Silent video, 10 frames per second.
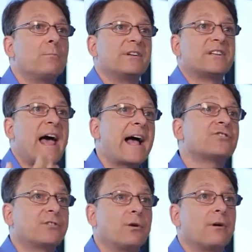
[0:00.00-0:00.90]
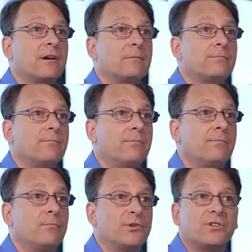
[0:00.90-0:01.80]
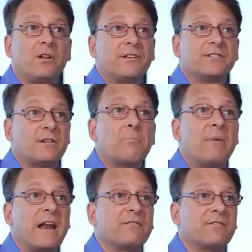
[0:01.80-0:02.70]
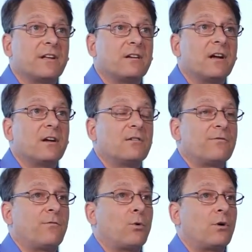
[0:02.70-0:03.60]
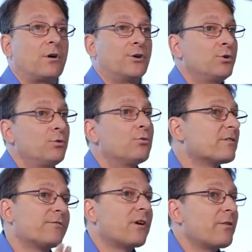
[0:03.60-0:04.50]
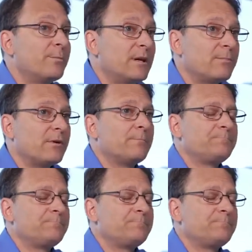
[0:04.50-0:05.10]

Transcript: but is actually going to result in some benefit for you or for other people.